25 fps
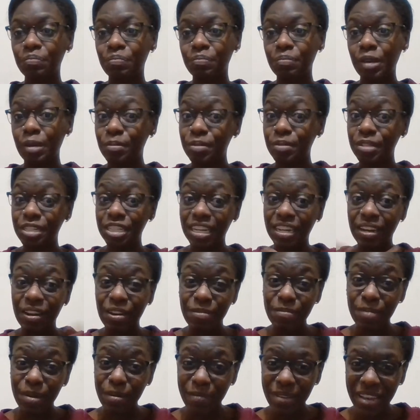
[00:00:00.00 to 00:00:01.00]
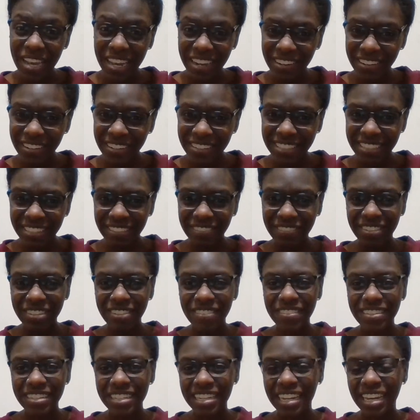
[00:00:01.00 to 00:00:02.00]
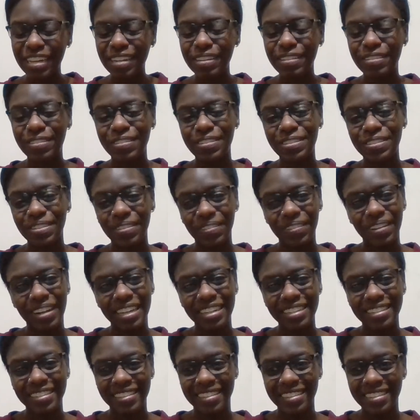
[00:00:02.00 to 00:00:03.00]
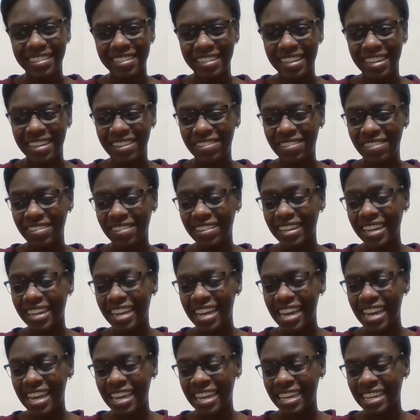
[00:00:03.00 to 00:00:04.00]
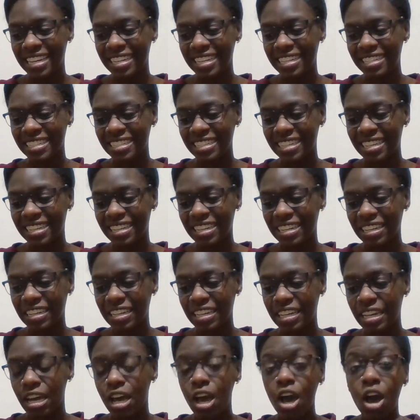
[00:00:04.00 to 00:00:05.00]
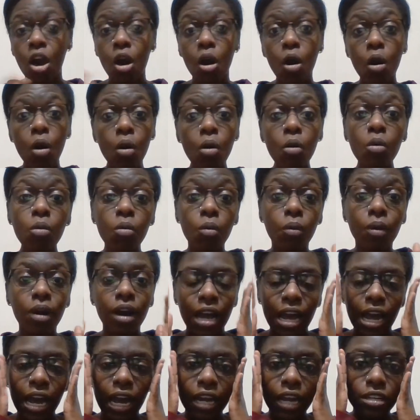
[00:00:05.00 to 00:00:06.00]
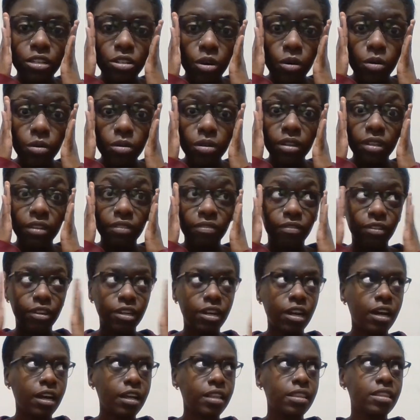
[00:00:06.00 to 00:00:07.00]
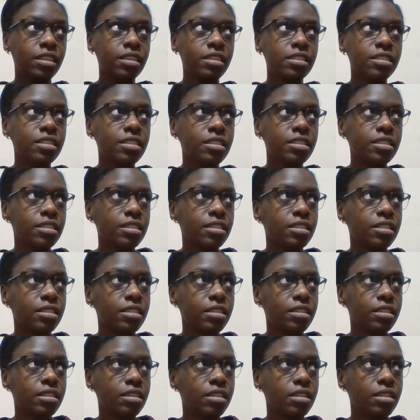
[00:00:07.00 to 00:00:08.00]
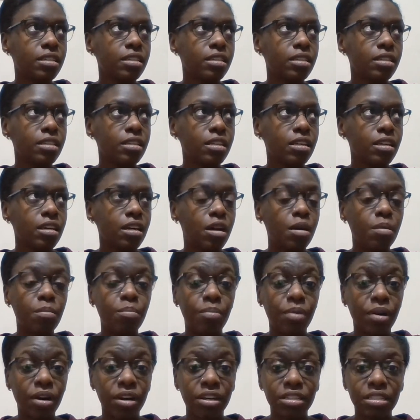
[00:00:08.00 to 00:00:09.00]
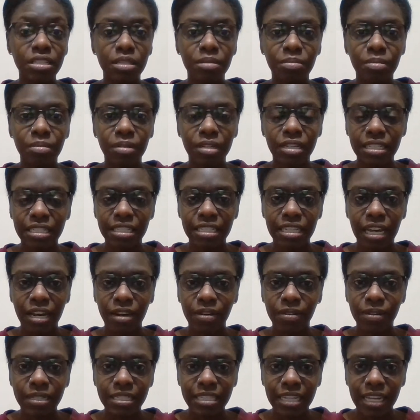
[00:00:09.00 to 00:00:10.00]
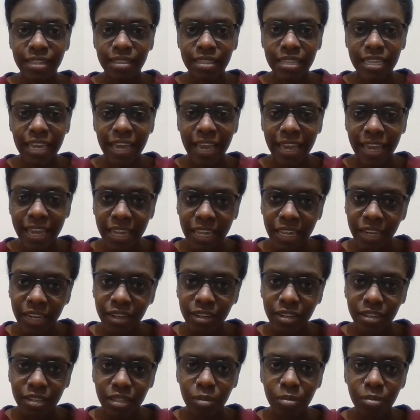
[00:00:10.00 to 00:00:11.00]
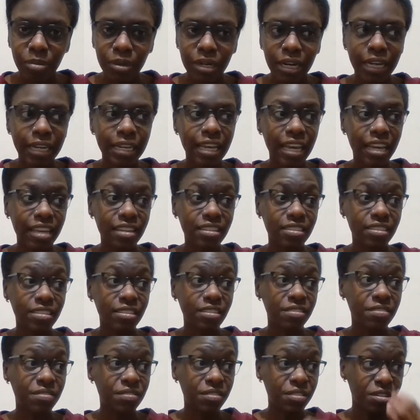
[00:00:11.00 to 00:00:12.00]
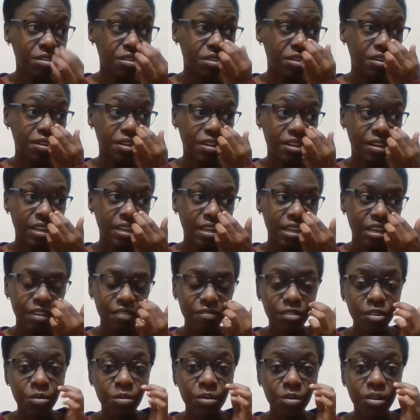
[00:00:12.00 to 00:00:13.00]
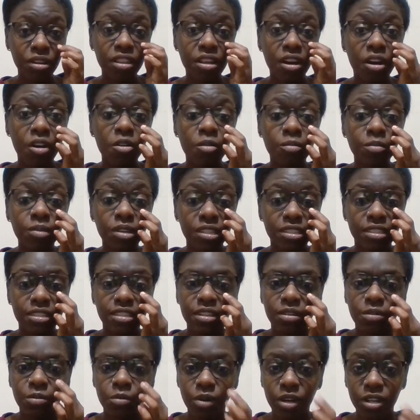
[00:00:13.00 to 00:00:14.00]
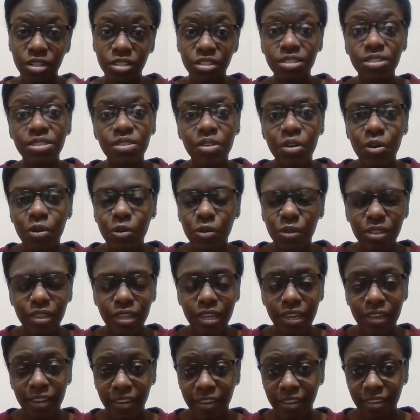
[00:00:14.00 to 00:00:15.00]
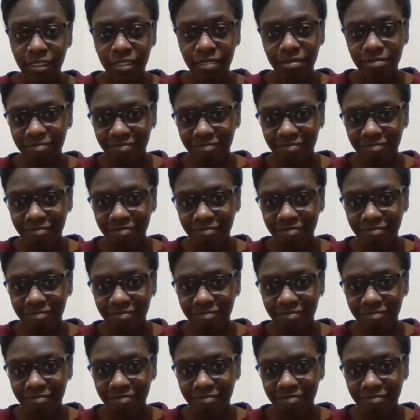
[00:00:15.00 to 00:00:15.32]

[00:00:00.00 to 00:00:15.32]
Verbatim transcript: maybe check out my patterns if you would like, or donate to the channel, and, oh, I totally forgot, this is a bust, because now it's at the end, but I guess if you're one of the homies that watches the whole thing,